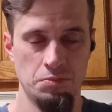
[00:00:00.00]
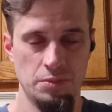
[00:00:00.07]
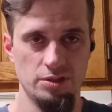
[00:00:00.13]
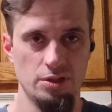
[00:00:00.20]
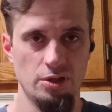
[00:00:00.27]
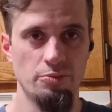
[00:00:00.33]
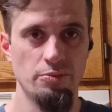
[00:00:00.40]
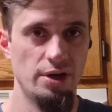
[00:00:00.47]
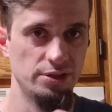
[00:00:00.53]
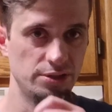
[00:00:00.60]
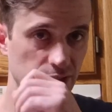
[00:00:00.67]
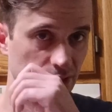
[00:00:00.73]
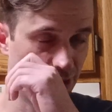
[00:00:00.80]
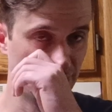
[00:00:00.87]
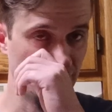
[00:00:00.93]
as a
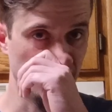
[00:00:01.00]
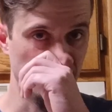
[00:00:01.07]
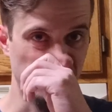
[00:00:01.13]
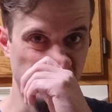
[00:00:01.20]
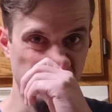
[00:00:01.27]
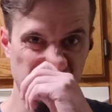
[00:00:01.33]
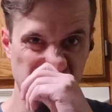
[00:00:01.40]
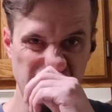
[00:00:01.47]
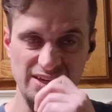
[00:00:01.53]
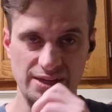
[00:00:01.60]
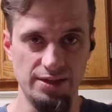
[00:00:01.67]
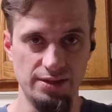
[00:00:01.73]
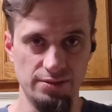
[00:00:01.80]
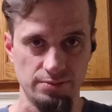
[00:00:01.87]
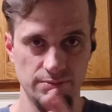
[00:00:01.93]
homogeneous chunk,
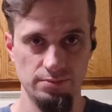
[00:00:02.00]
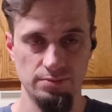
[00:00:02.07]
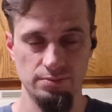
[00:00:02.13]
and